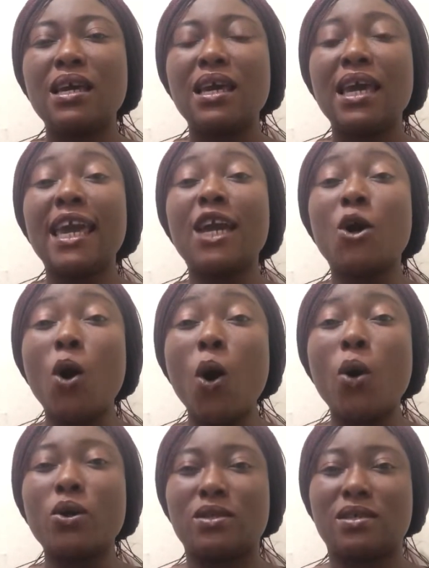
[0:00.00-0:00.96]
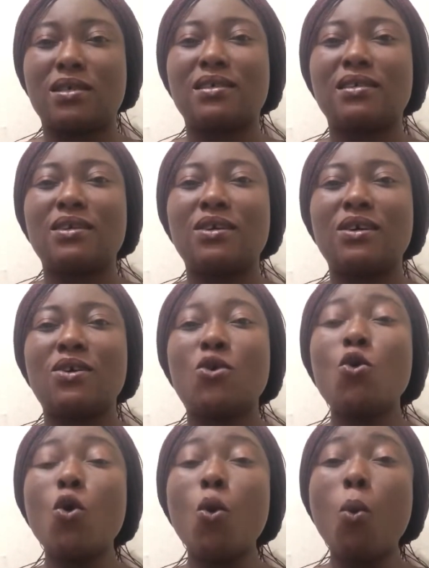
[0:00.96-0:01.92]
a God
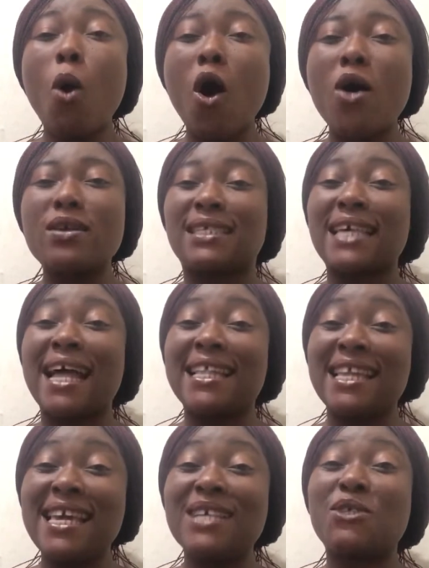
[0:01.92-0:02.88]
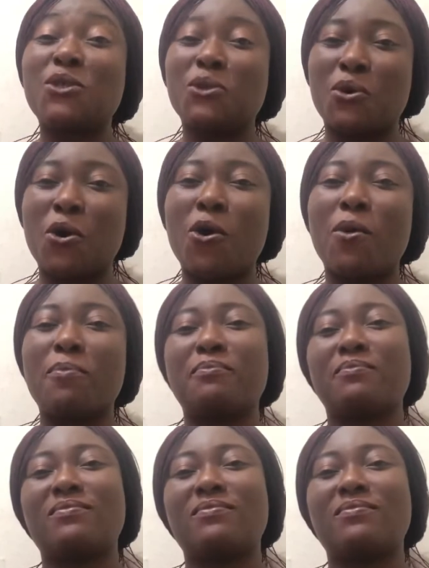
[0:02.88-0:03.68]
who was and is to come,